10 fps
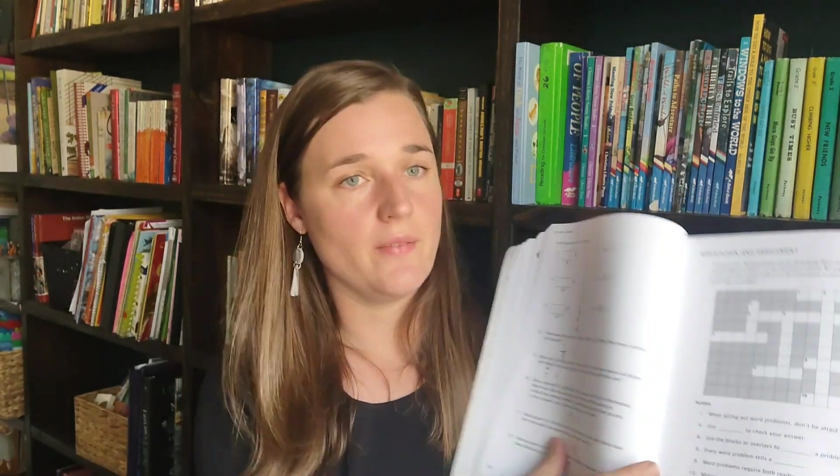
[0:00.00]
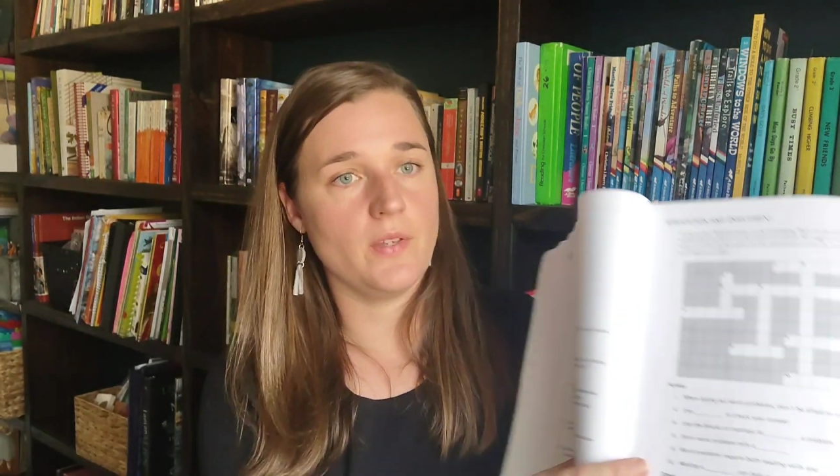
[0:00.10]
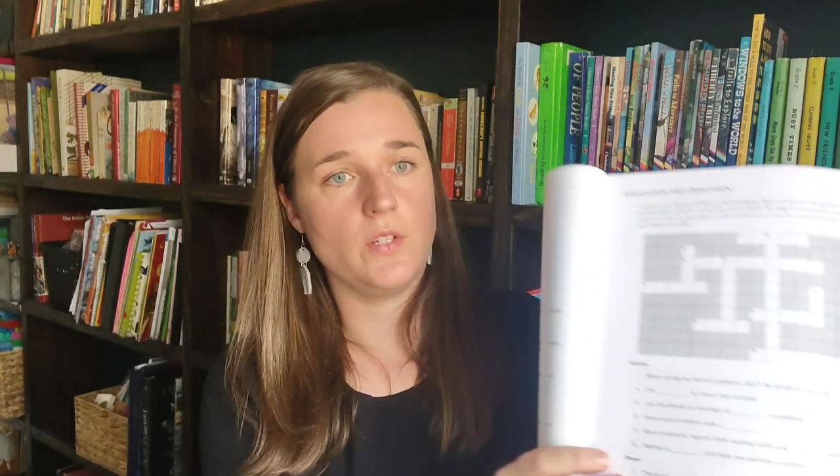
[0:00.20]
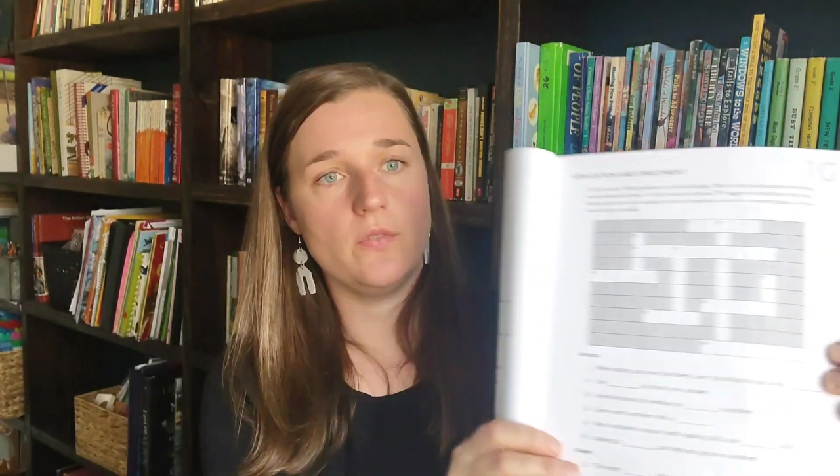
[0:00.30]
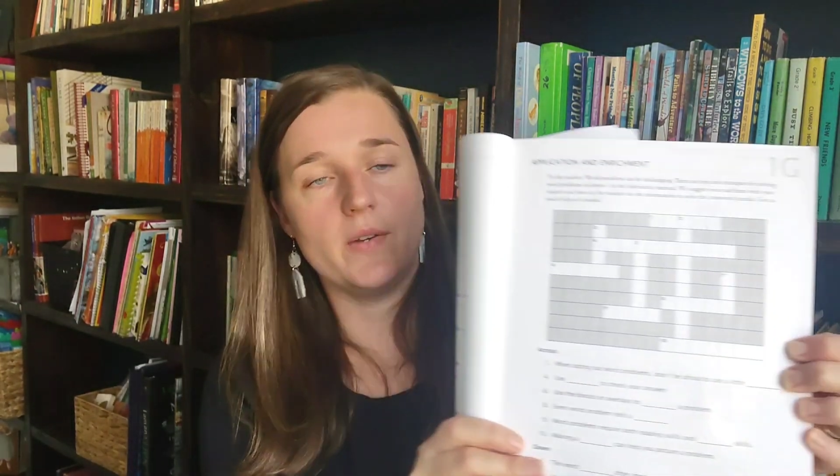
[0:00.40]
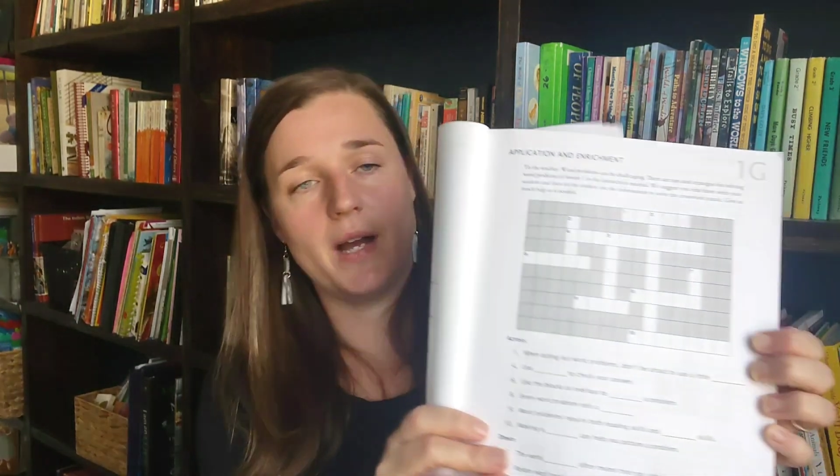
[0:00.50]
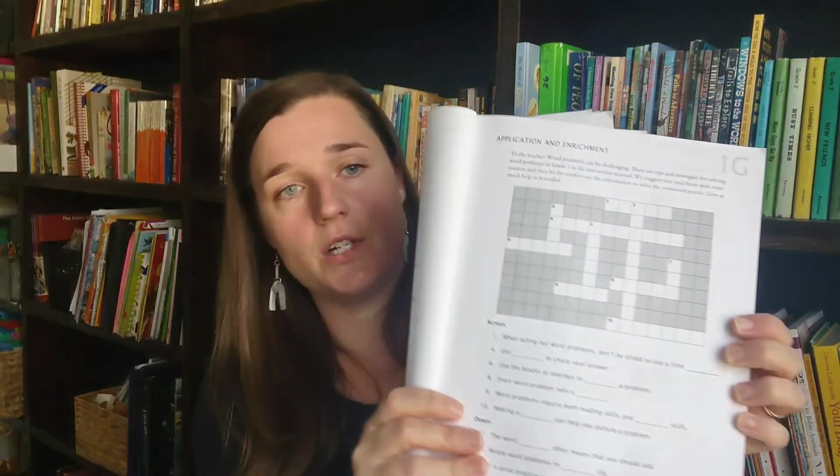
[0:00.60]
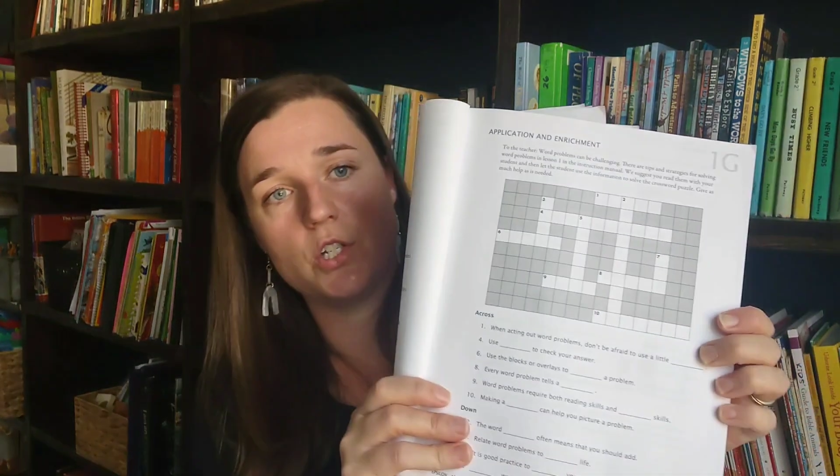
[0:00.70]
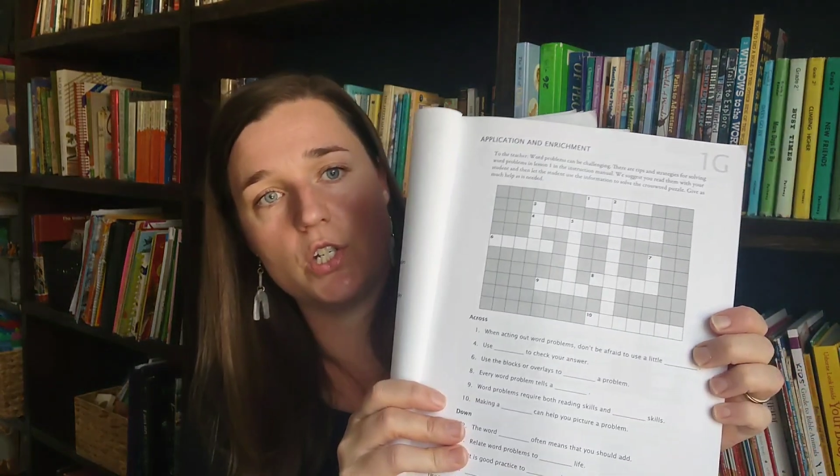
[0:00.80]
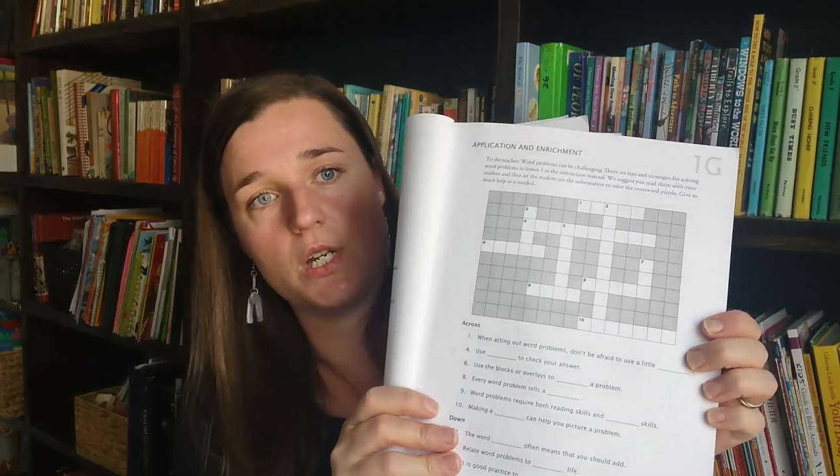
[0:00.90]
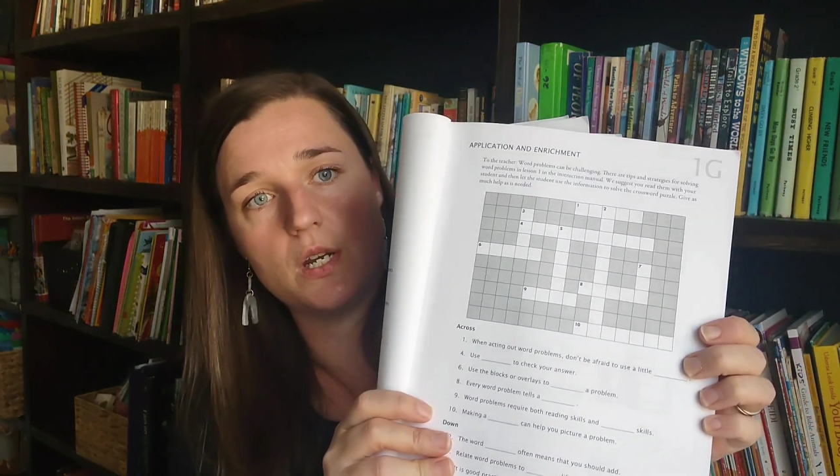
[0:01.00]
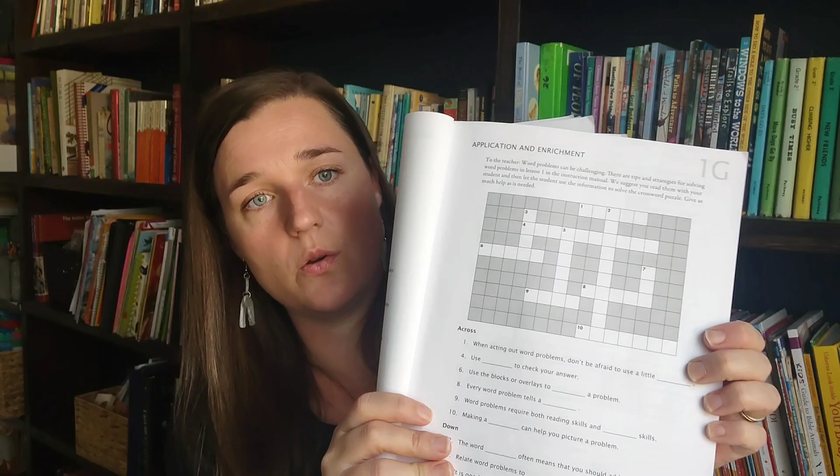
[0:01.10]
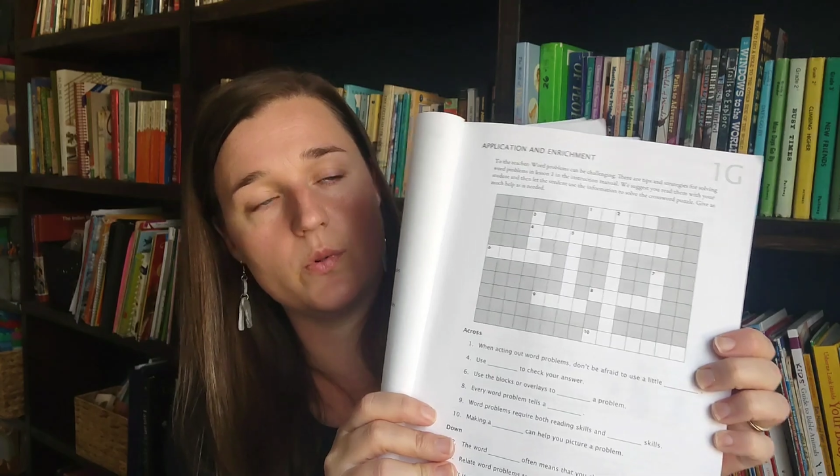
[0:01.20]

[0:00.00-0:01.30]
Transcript: And then you've got G,